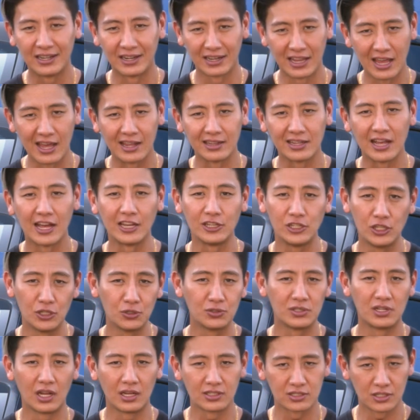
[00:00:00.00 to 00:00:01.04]
And again, I
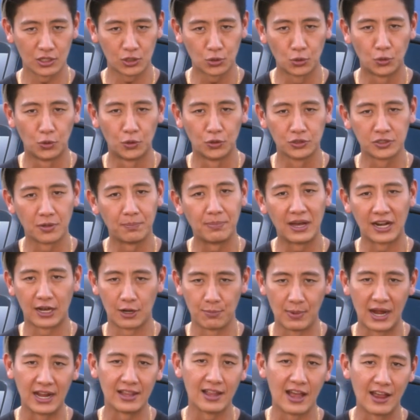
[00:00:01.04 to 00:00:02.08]
used it as a tool to better
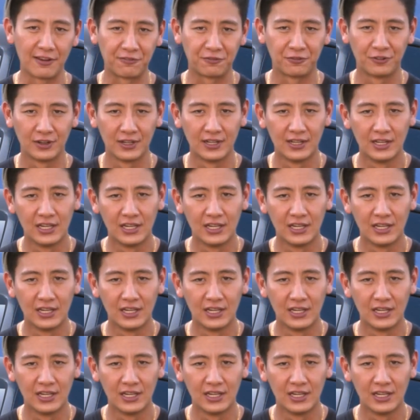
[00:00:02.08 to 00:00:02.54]
my life.